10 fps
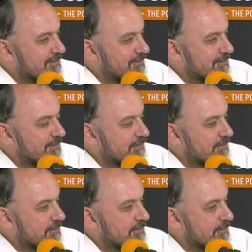
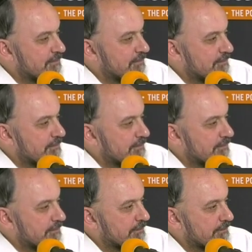
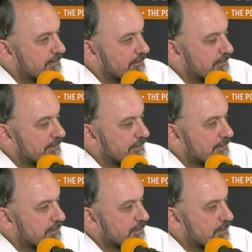
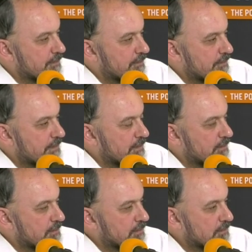
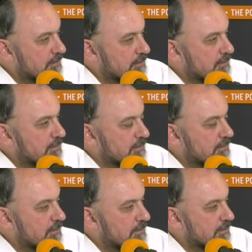(silent)